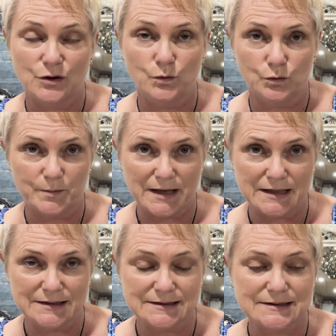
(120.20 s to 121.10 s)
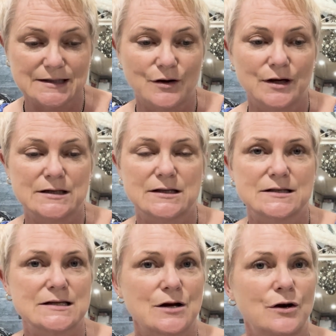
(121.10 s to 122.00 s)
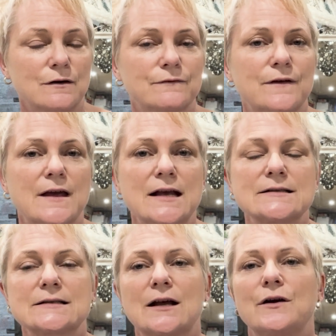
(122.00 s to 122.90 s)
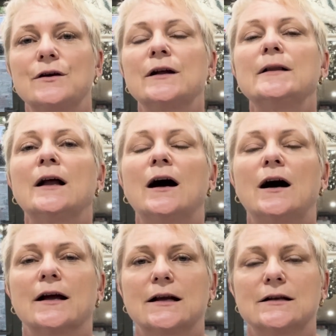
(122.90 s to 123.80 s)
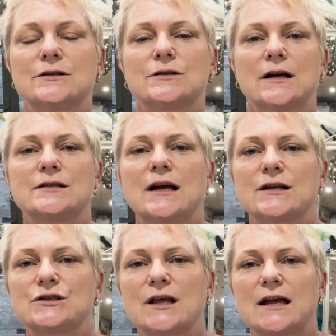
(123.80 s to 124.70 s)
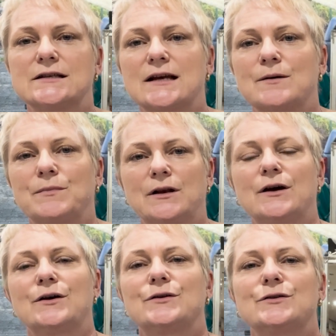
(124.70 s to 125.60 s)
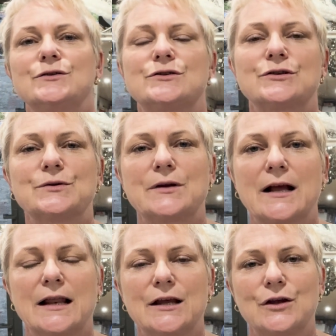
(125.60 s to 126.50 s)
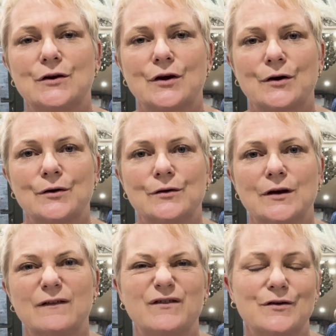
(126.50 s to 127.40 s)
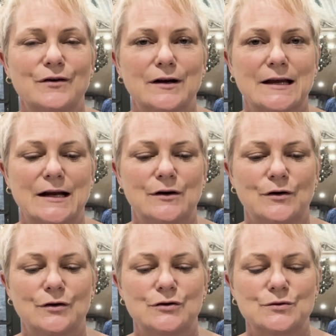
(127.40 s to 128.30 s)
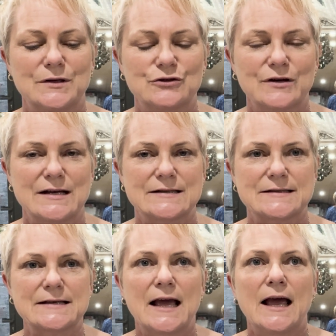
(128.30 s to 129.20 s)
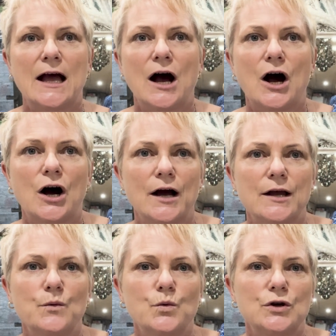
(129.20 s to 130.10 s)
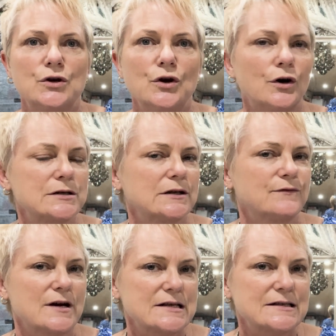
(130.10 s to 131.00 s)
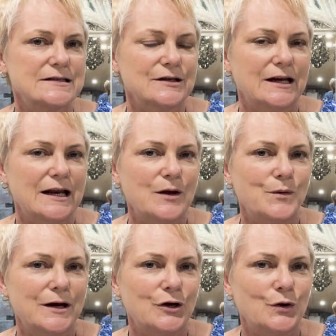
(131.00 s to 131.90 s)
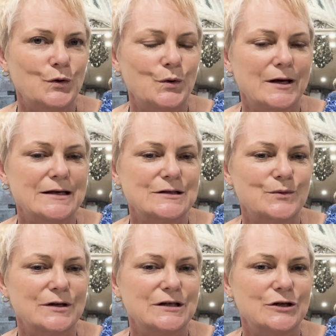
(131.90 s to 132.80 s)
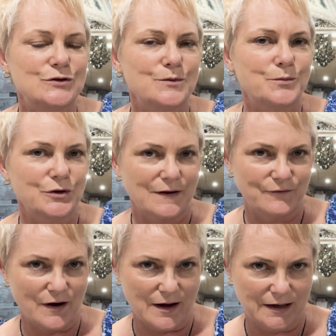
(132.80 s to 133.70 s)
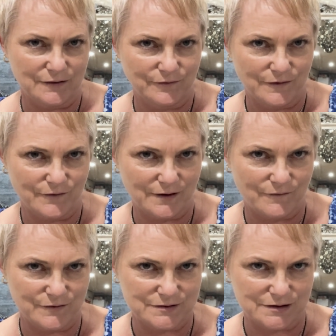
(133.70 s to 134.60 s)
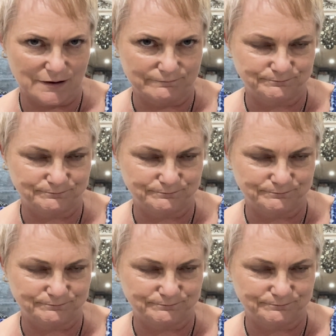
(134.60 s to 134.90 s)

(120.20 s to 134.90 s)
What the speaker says: Claude pants. I did the sew along for that, so I can attach that down below to let you know if you're keen on doing trousers. I would not advise this on anyone who is wanting to put a fly in for the very first time.